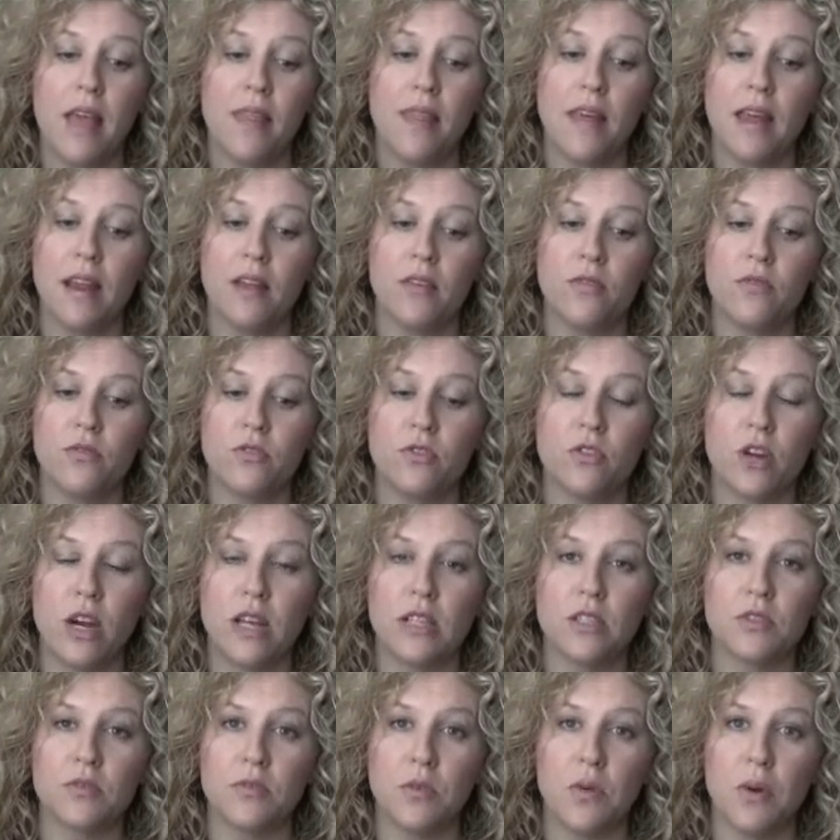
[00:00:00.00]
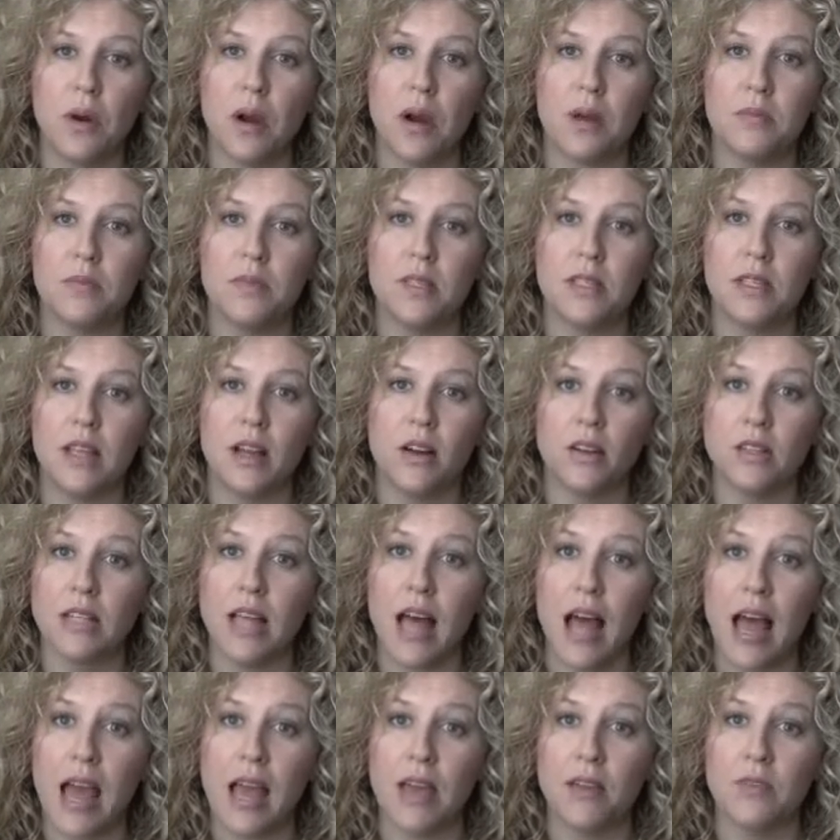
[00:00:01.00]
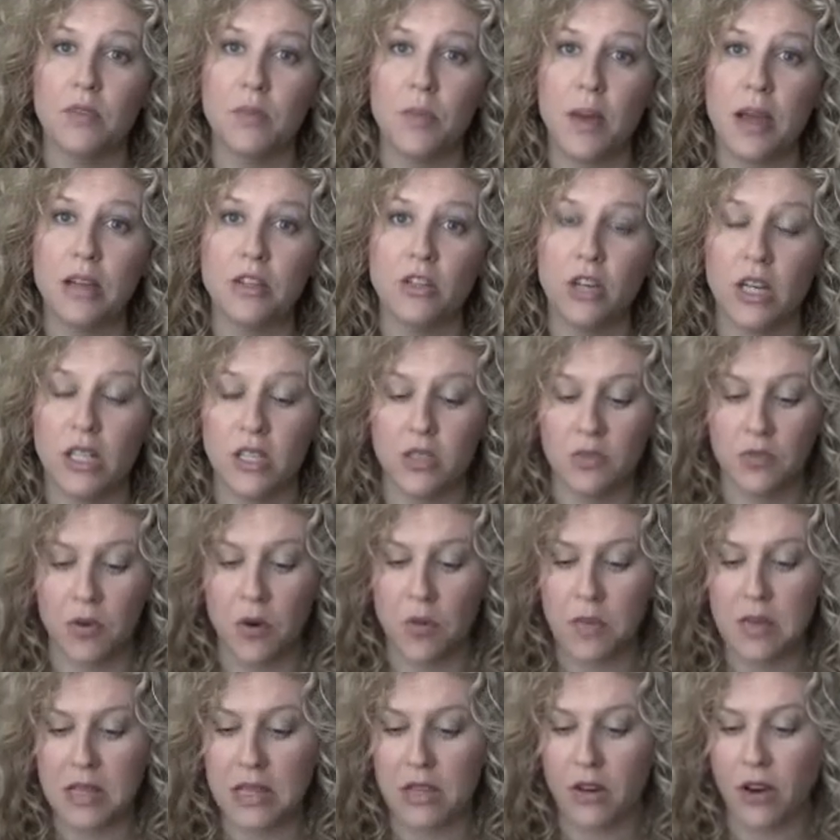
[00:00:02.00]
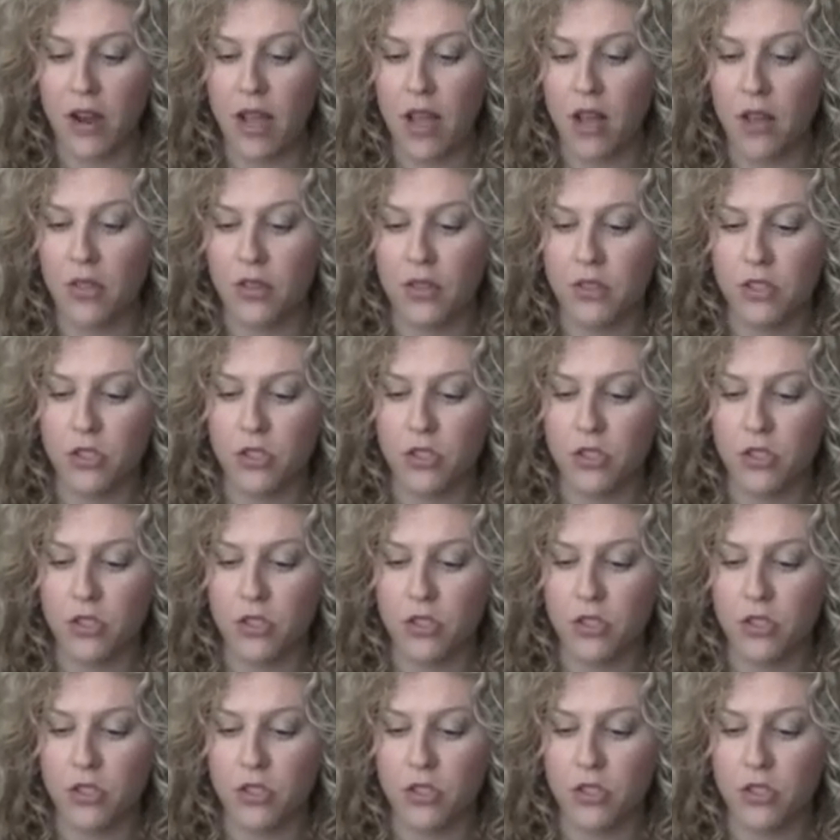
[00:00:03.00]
that have transformed their lives by transforming their health.